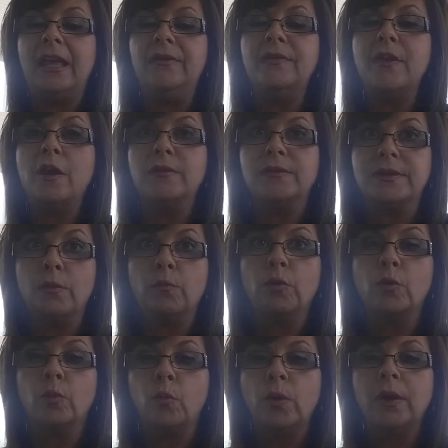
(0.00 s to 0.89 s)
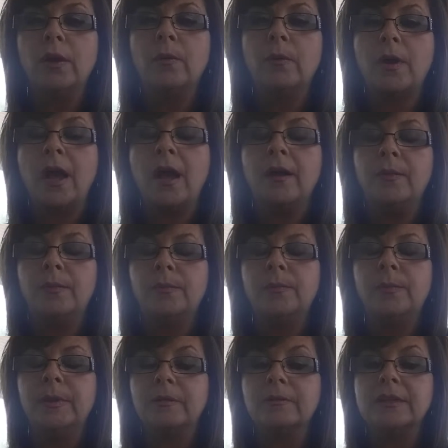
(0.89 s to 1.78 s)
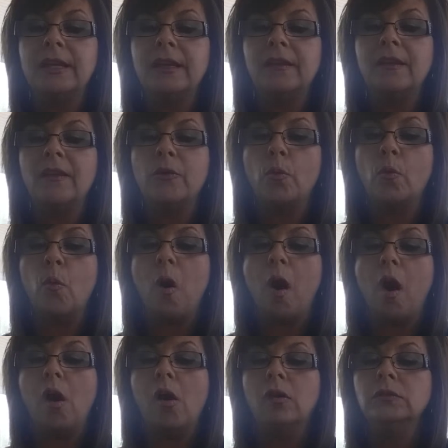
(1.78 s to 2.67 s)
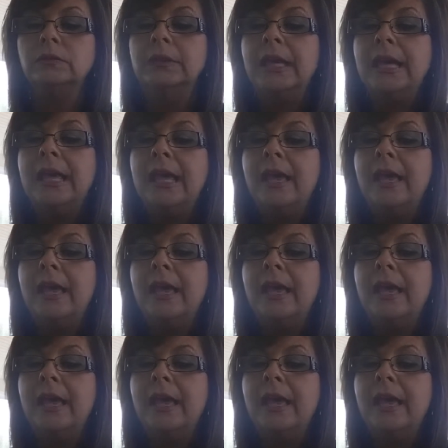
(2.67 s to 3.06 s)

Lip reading: and those that were building the wall.